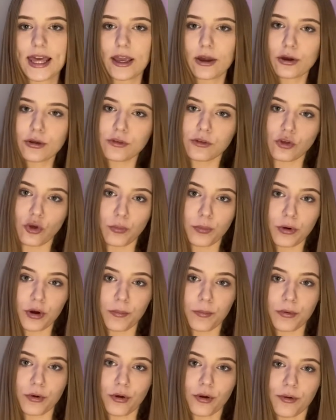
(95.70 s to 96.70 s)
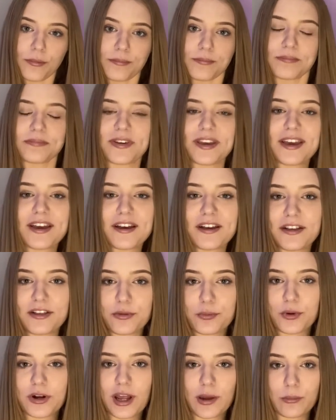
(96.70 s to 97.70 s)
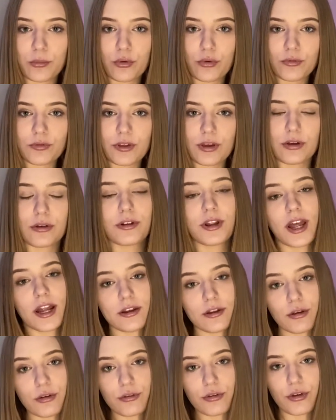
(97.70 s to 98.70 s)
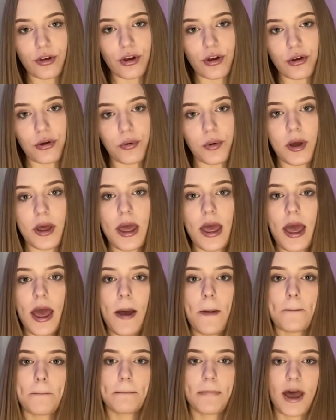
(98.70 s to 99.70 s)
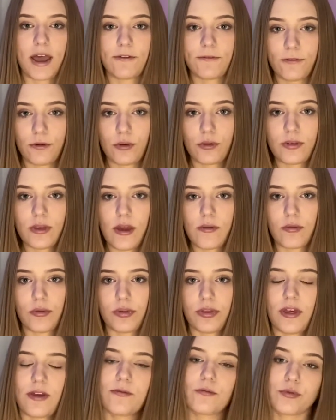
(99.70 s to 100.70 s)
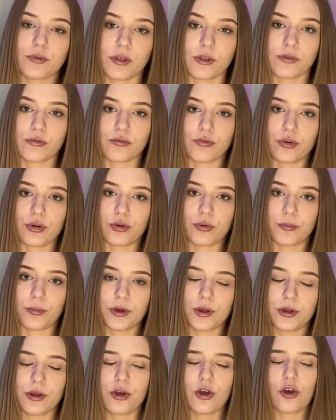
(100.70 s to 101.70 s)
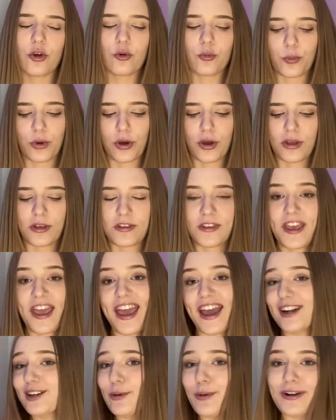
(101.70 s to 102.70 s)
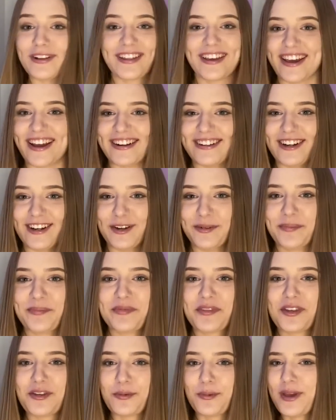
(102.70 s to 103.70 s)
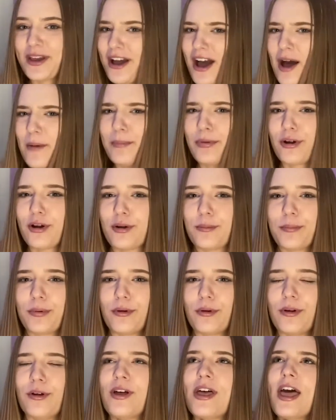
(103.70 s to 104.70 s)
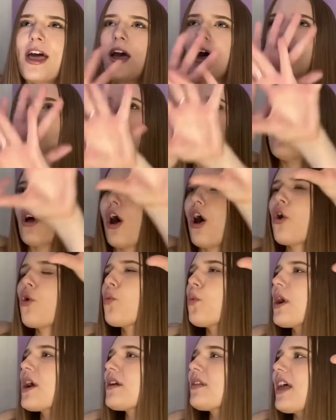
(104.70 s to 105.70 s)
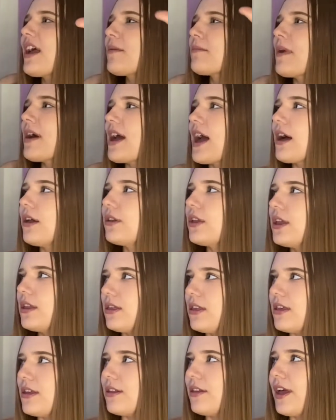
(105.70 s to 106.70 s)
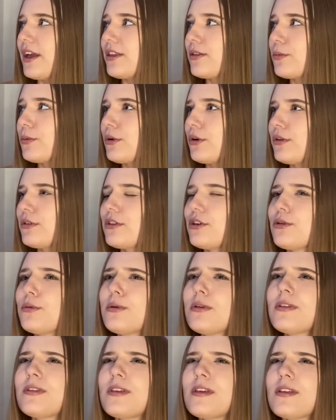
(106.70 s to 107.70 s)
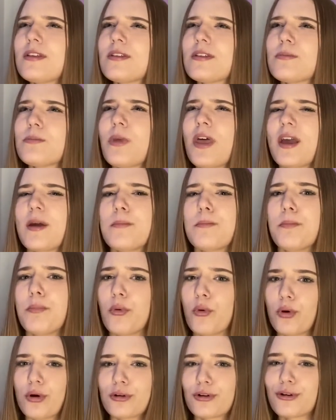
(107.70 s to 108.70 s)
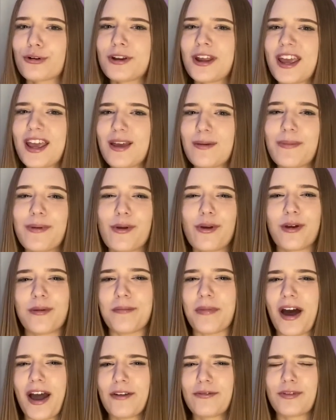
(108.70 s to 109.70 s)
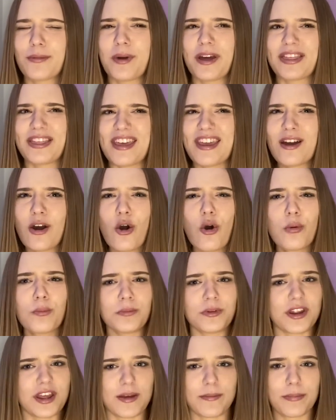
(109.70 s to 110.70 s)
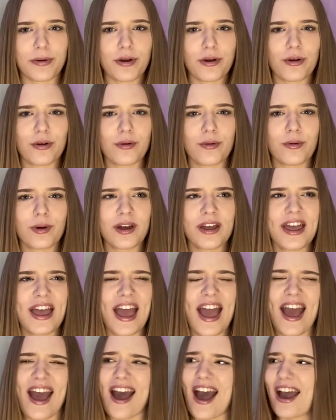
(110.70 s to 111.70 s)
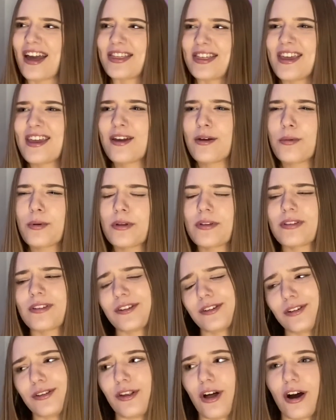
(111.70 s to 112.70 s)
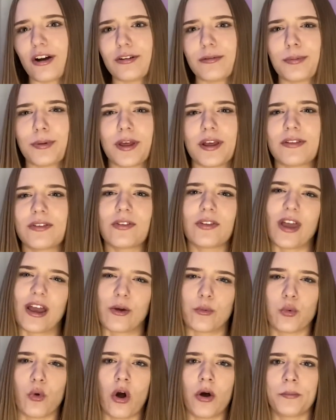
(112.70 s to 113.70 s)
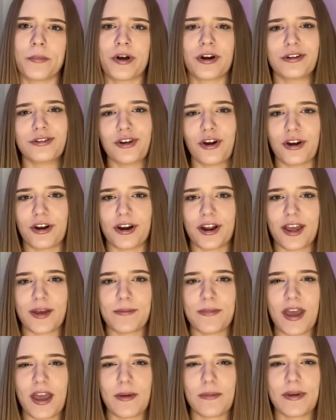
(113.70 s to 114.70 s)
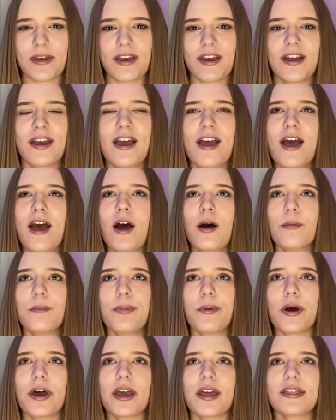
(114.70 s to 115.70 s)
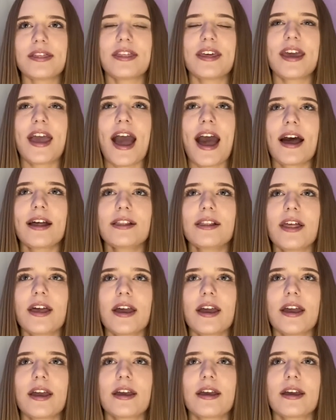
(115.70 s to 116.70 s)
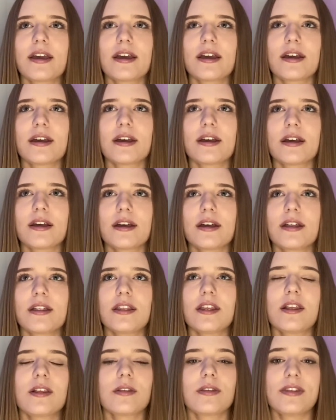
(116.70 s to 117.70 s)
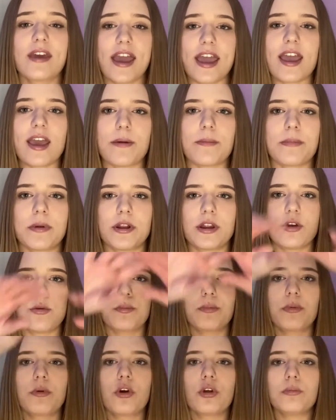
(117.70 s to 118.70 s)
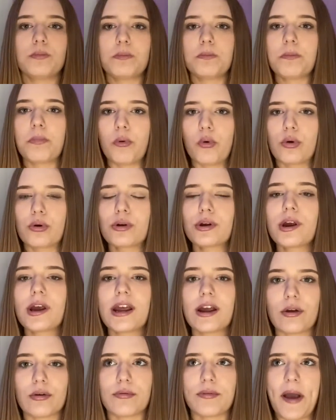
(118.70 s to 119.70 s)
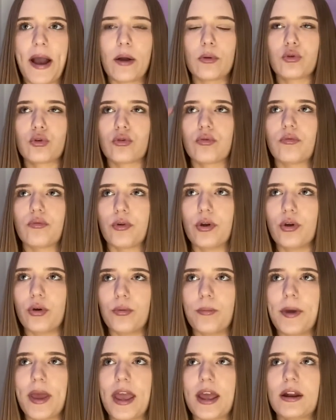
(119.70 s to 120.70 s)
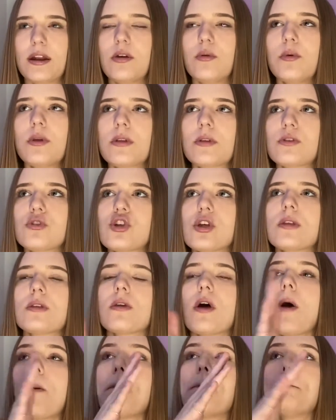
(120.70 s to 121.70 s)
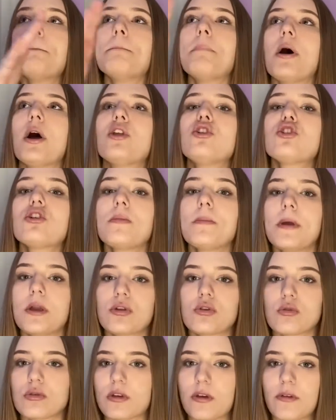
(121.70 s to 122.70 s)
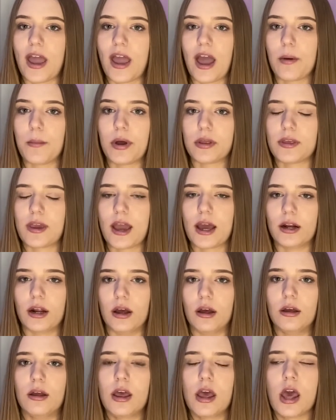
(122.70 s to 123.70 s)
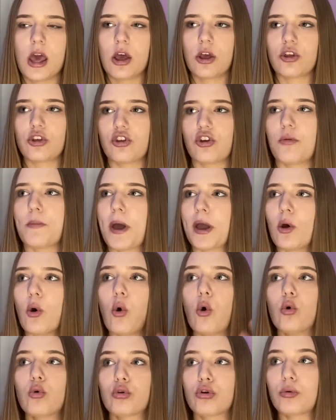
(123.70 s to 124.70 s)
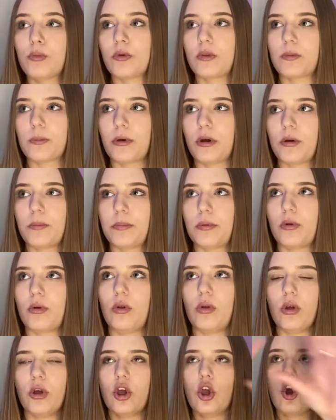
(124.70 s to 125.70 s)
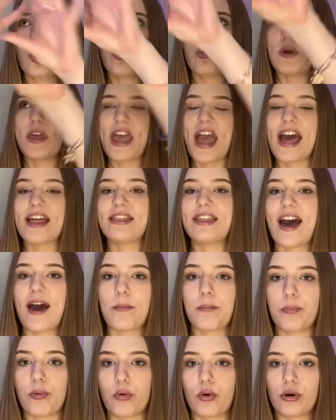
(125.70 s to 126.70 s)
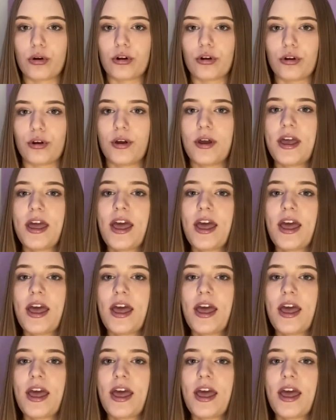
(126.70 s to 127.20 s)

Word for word: are still purple because when I moved here 10 years ago, my first ever theme for this room was Hannah Montana, so we got purple. Along where like my LED lights were, there was this like border tape you can buy from, I think, Home Depot. I think it was at a lot of places like Walmart, Target maybe, but they had like this tape and you could border it around your room, and it was just a bunch of pictures of Montana. So my whole room was purple. We had that border.